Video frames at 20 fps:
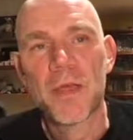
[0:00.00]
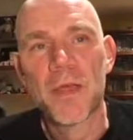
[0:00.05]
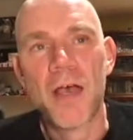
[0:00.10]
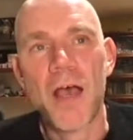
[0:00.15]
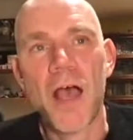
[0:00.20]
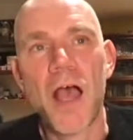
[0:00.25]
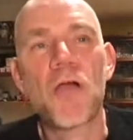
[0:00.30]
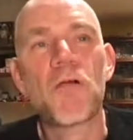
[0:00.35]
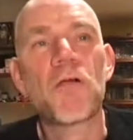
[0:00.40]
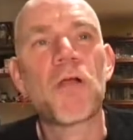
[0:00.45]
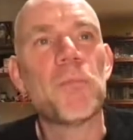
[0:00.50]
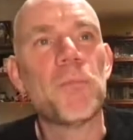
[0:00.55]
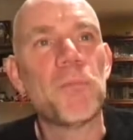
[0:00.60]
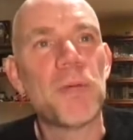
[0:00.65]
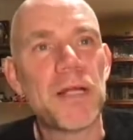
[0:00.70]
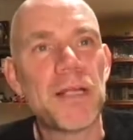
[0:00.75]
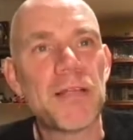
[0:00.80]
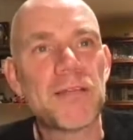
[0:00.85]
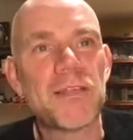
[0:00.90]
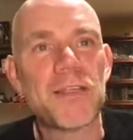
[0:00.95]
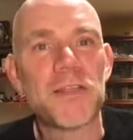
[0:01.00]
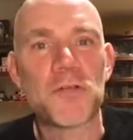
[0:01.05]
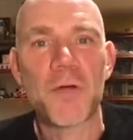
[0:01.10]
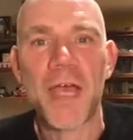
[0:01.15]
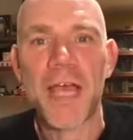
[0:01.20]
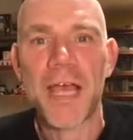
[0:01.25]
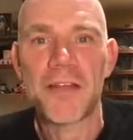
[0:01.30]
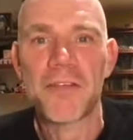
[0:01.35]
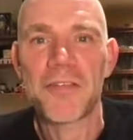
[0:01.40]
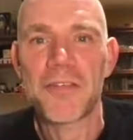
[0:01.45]
our ability to
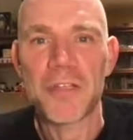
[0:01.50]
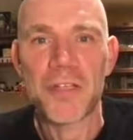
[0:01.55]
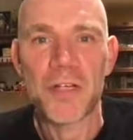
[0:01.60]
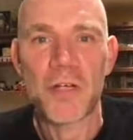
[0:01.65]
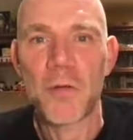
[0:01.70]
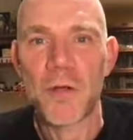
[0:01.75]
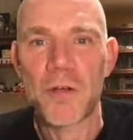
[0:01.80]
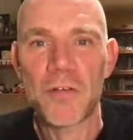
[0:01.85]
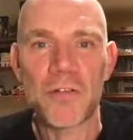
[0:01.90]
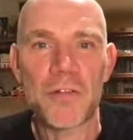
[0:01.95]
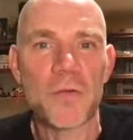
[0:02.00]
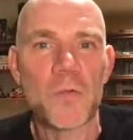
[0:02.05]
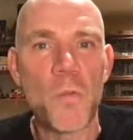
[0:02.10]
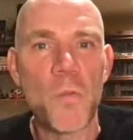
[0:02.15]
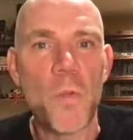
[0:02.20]
answer the question,